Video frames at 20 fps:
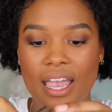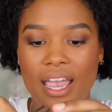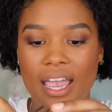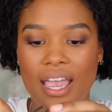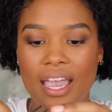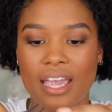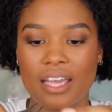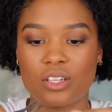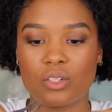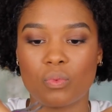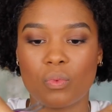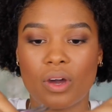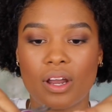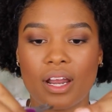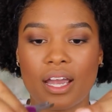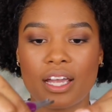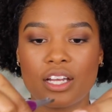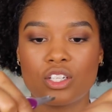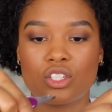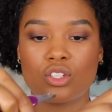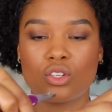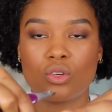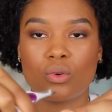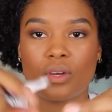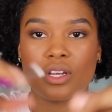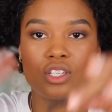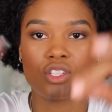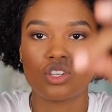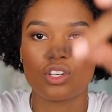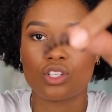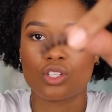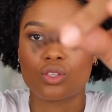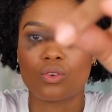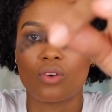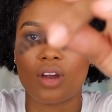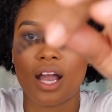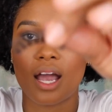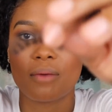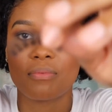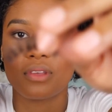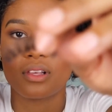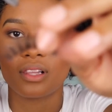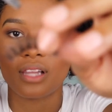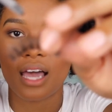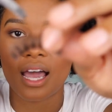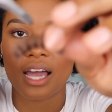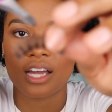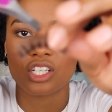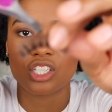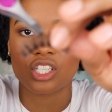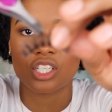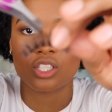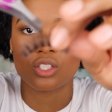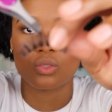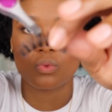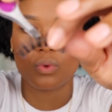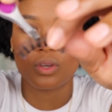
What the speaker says: And what I do is just grab the lashes